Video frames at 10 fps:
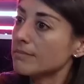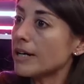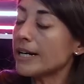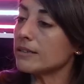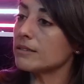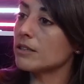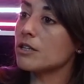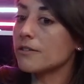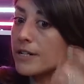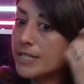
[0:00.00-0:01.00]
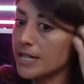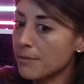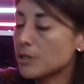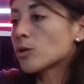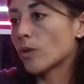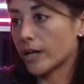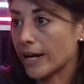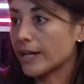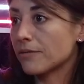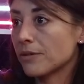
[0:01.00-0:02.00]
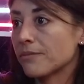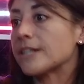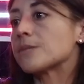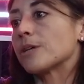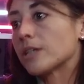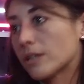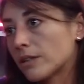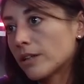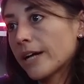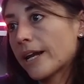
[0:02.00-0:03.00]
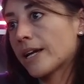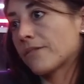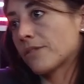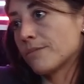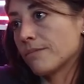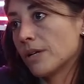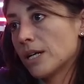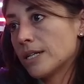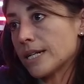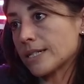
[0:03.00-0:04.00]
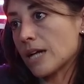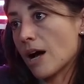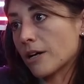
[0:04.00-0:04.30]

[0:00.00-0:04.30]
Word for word: right? Are there friends and neighbors who are getting it from Facebook or getting it from TikTok or